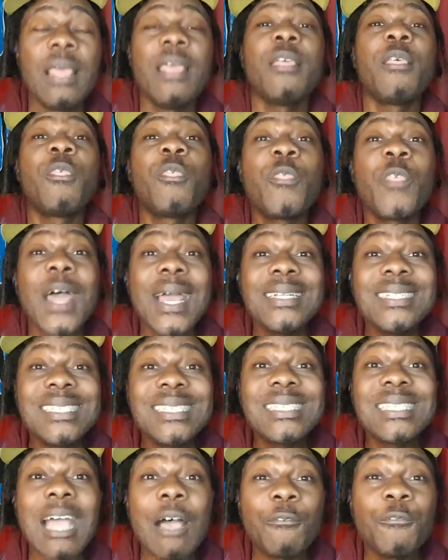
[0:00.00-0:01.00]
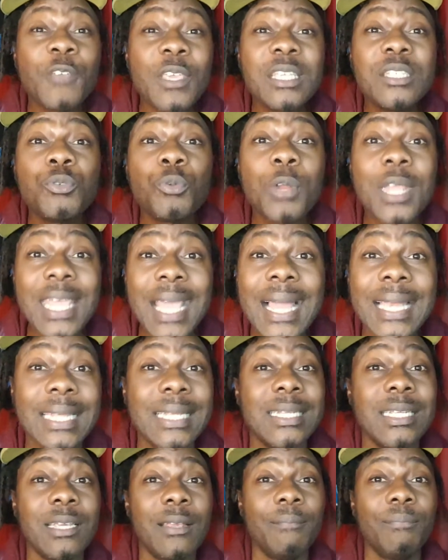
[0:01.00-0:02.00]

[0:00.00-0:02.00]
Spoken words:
That stuff is reality.